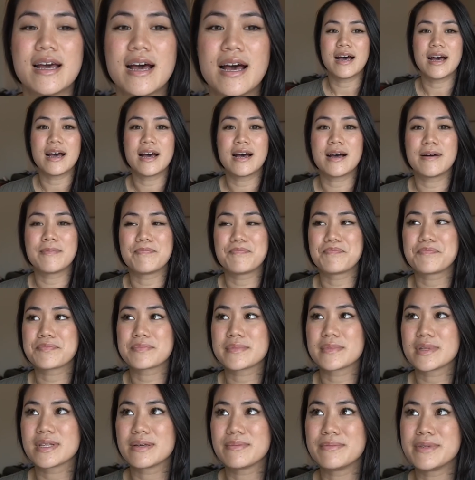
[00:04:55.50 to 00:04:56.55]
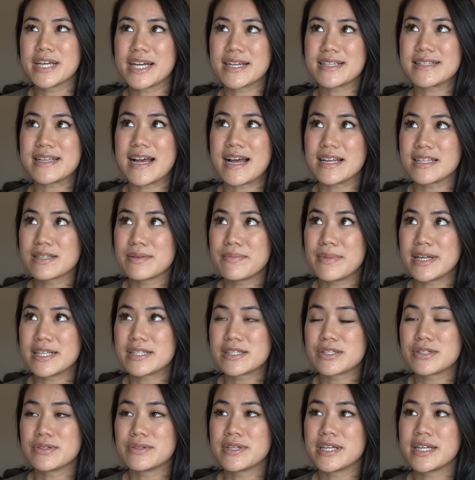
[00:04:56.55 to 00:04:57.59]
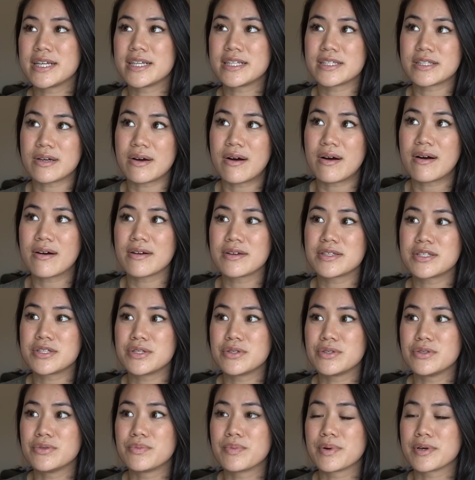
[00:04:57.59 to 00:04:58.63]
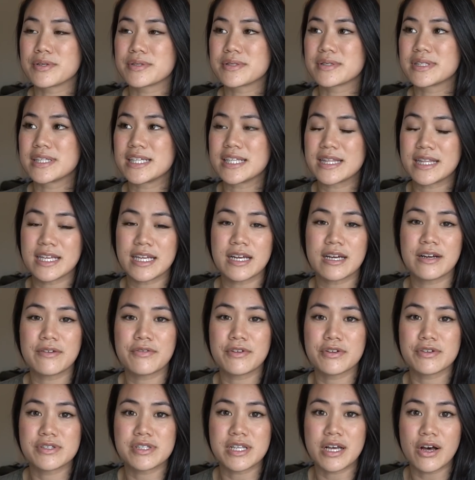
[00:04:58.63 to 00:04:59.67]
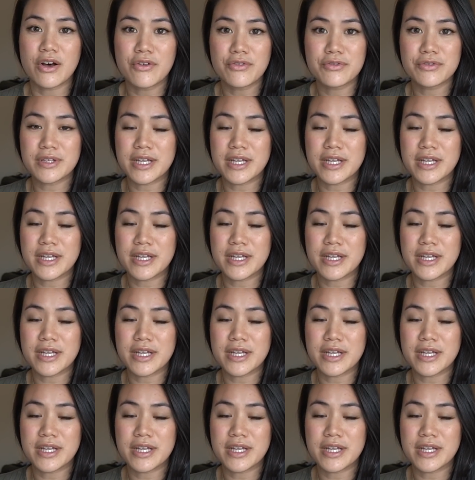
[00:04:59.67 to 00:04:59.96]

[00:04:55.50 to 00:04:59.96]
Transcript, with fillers: Um, because as a med student, it's hard to personally think of yourself.